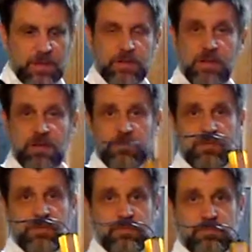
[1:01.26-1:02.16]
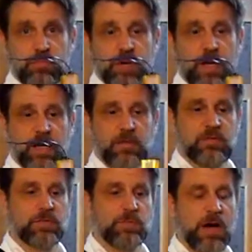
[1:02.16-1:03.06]
little
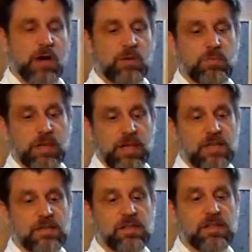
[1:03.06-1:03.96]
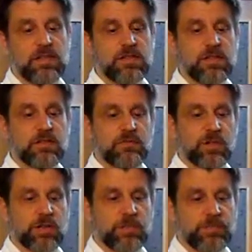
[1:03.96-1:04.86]
power brick, AC to DC
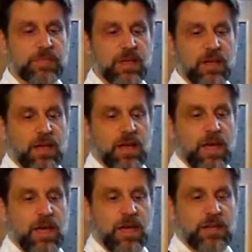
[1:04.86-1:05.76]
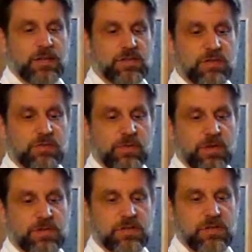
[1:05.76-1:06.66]
converter, and this
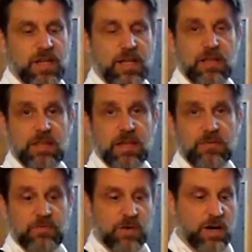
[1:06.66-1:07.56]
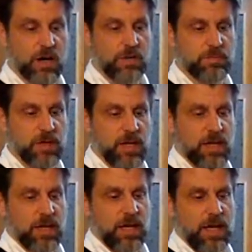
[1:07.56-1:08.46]
converts anything from
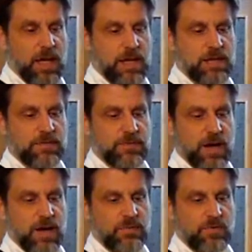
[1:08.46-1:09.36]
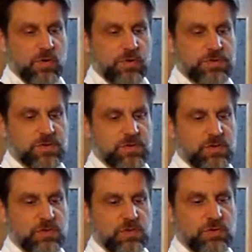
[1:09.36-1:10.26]
85 volts
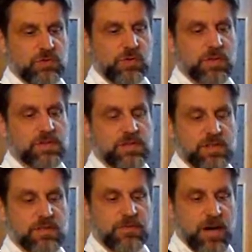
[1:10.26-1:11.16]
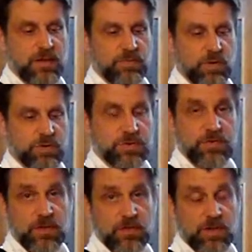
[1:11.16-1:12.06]
to 265 volts,
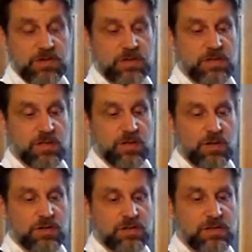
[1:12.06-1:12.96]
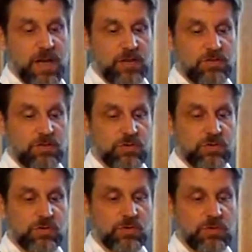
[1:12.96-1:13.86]
50 or 60 hertz, down
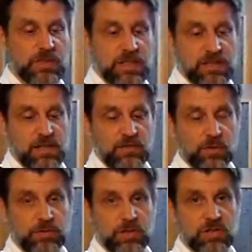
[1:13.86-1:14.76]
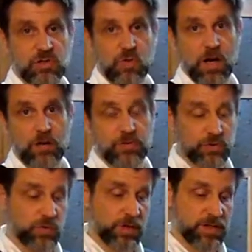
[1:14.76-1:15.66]
to DC voltage 12
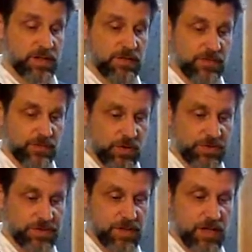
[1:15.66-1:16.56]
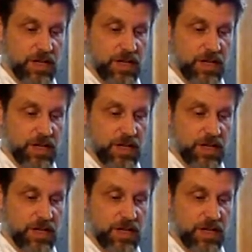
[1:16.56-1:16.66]
through 27 volts.